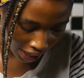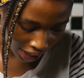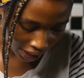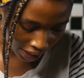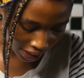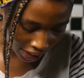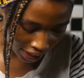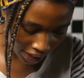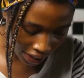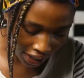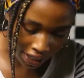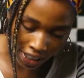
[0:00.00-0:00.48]

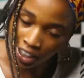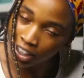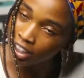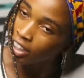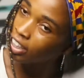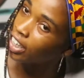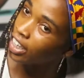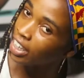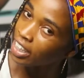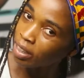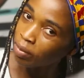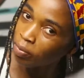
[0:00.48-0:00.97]
And the
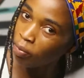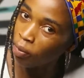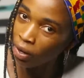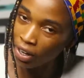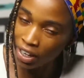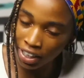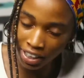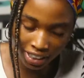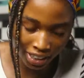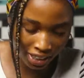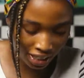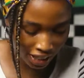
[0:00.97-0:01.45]
next
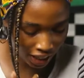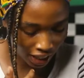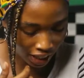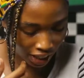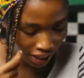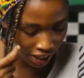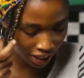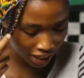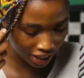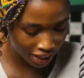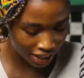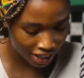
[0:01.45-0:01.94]
point
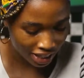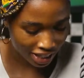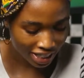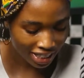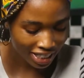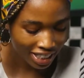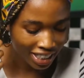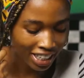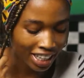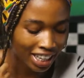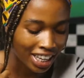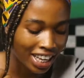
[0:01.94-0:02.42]

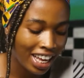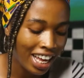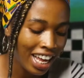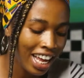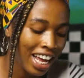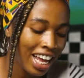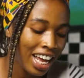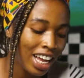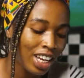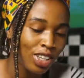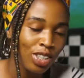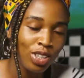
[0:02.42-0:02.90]
is
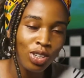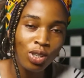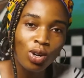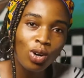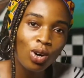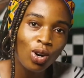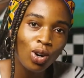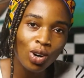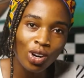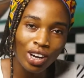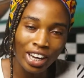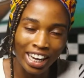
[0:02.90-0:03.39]

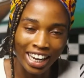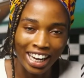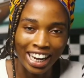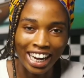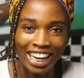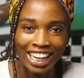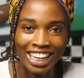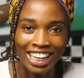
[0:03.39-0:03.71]
know and